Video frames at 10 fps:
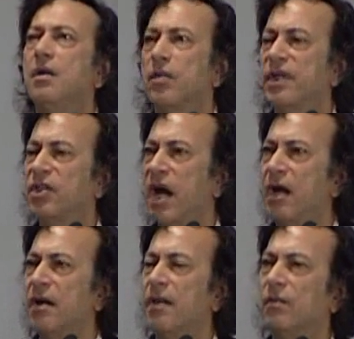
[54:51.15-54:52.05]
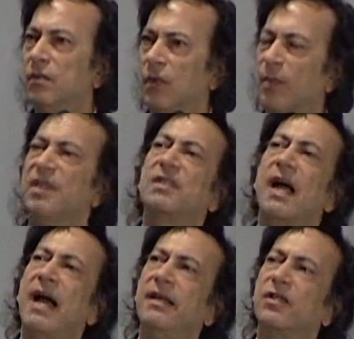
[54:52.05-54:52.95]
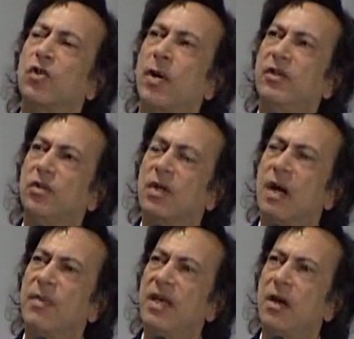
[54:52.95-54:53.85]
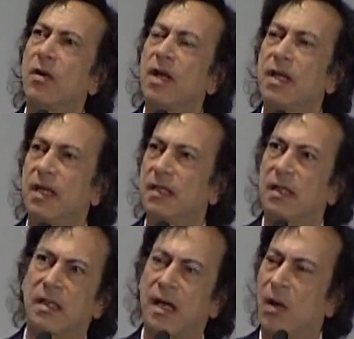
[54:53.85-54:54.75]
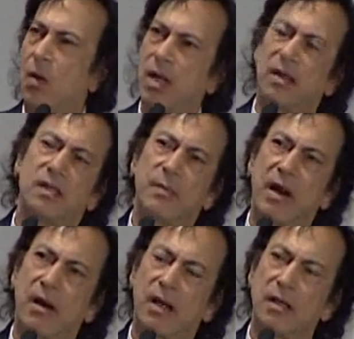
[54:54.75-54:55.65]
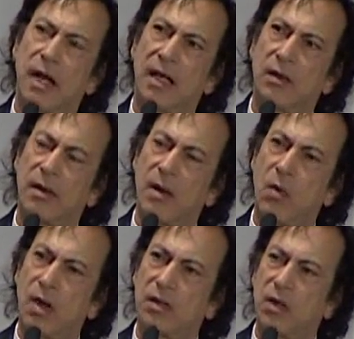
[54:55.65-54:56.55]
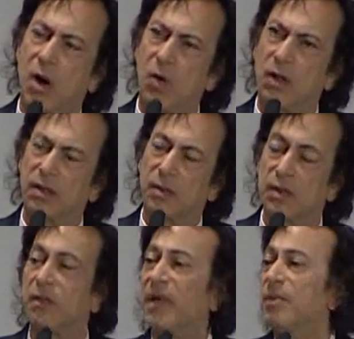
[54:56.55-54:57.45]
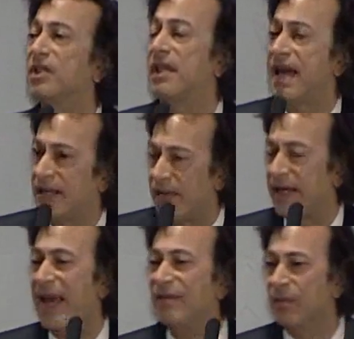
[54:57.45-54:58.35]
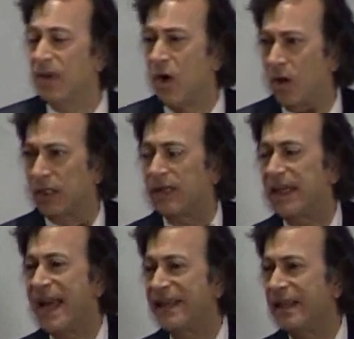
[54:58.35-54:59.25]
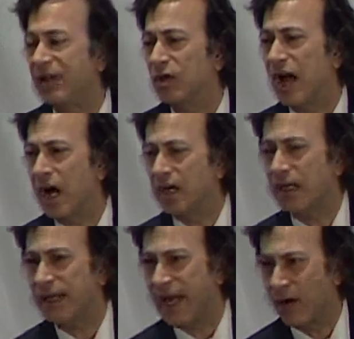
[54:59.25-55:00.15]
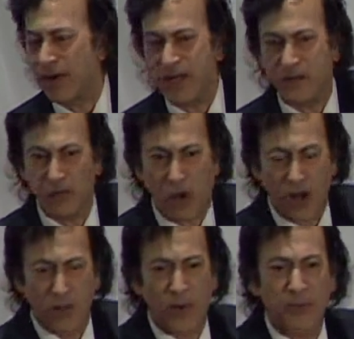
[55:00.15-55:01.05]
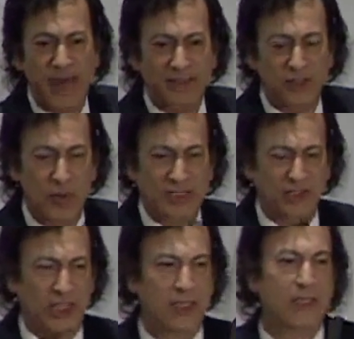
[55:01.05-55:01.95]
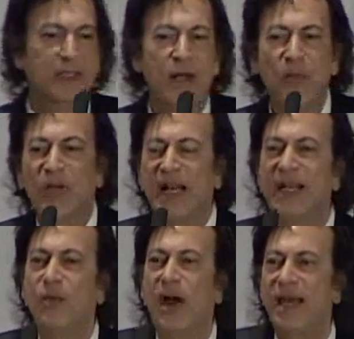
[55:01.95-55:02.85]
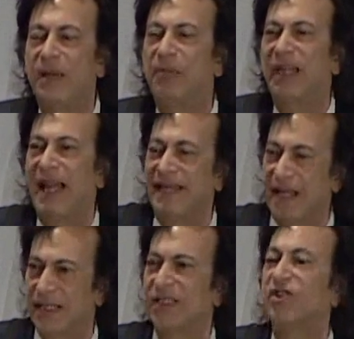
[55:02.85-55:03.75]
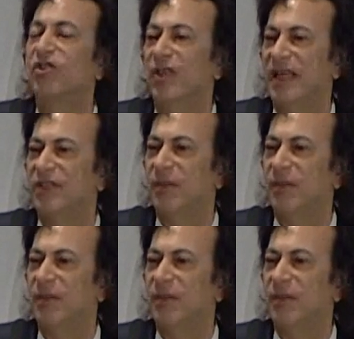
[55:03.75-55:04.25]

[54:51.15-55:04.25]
retired, and Rubinstein is going to come here. He says, "I don't want this American dollar, I want gold." It was a big mistake. They gave him the gold at the end, and he could hardly carry it all the way back to Russia. But anyway, he played. Now listen to this.